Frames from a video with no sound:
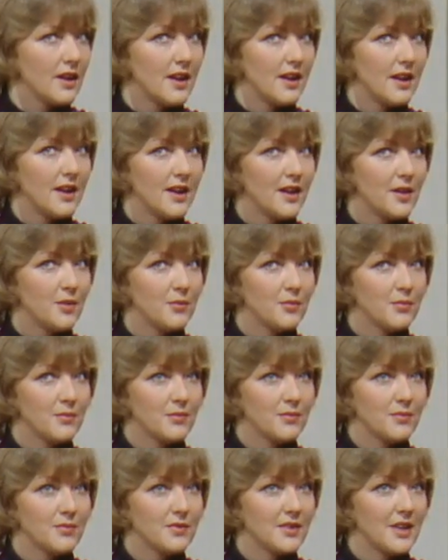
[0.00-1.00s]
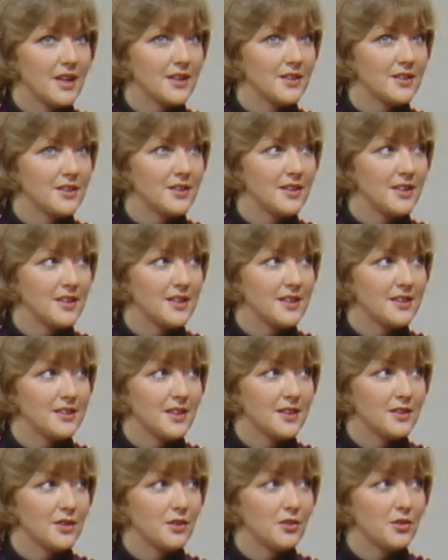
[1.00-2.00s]
They're
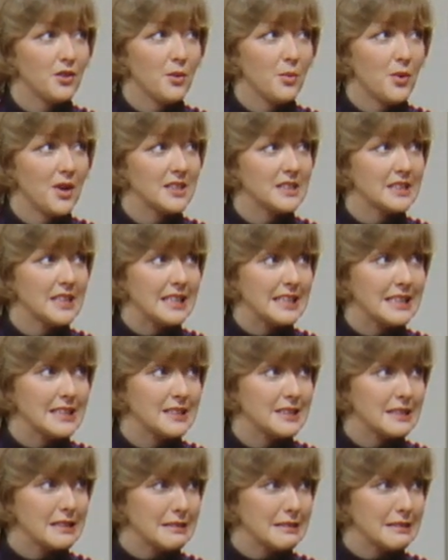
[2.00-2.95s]
the three wise kings.